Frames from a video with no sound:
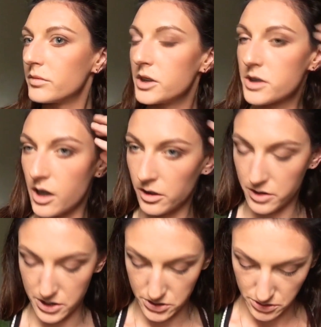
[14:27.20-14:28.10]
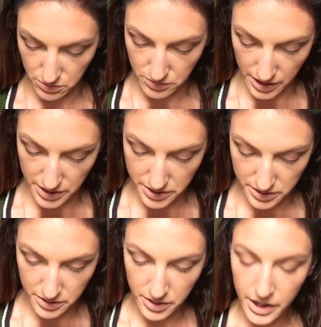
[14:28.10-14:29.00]
This color is so
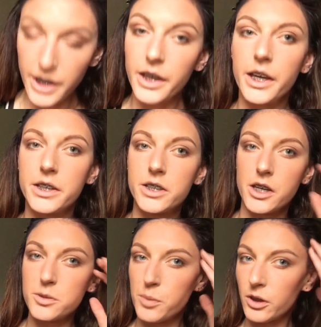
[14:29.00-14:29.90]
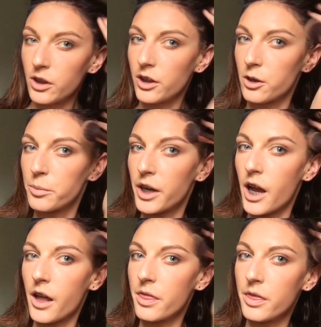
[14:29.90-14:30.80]
nice. It does pull a little bit
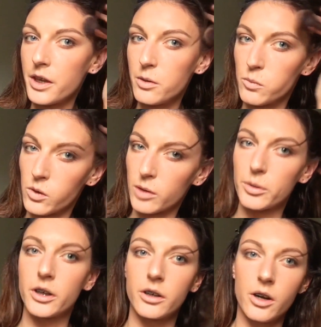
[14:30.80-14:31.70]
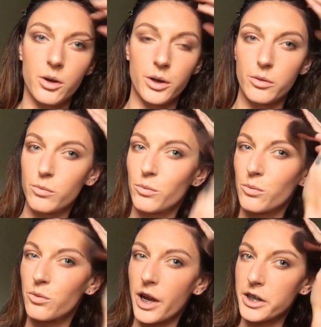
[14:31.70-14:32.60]
on the warmer or
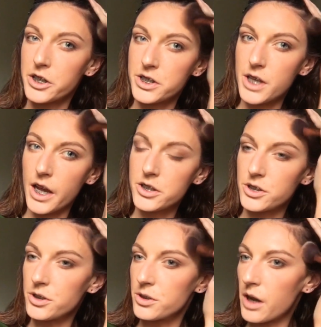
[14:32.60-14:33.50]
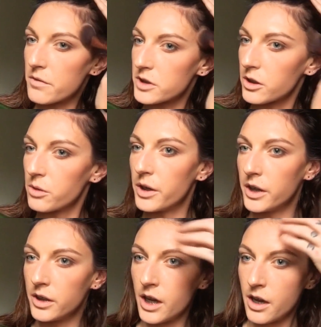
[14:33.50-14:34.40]
reddish side, so you do have to go
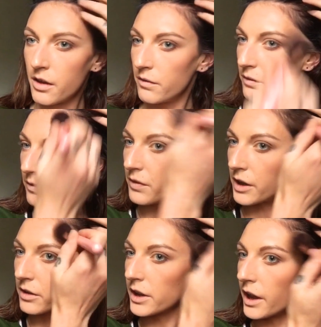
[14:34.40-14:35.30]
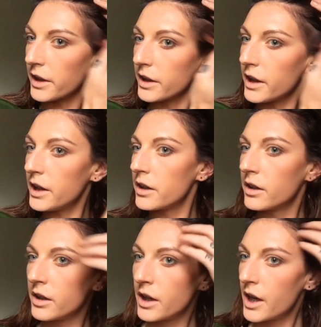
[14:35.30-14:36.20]
in very lightly
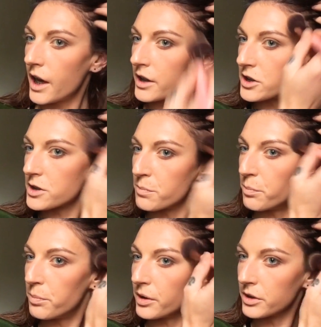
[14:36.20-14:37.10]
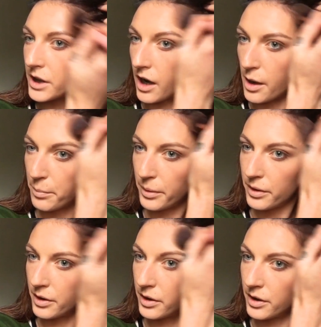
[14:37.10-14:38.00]
and just build it up
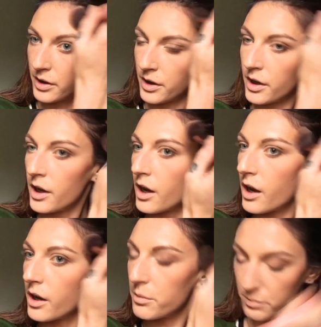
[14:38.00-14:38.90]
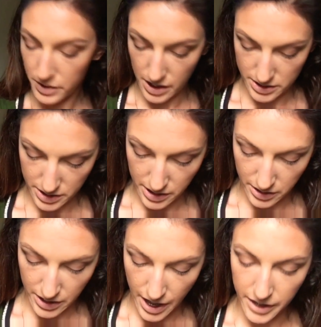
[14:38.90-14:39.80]
because
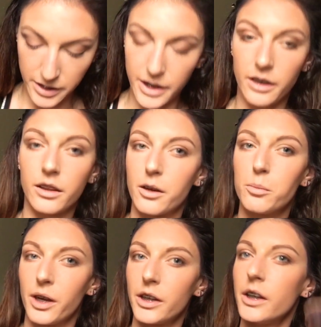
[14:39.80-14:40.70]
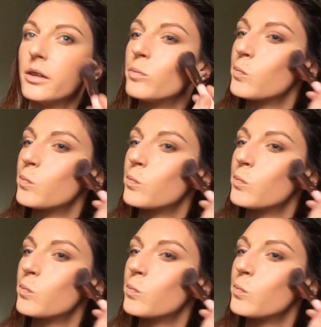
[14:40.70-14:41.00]
it can get a little muddy.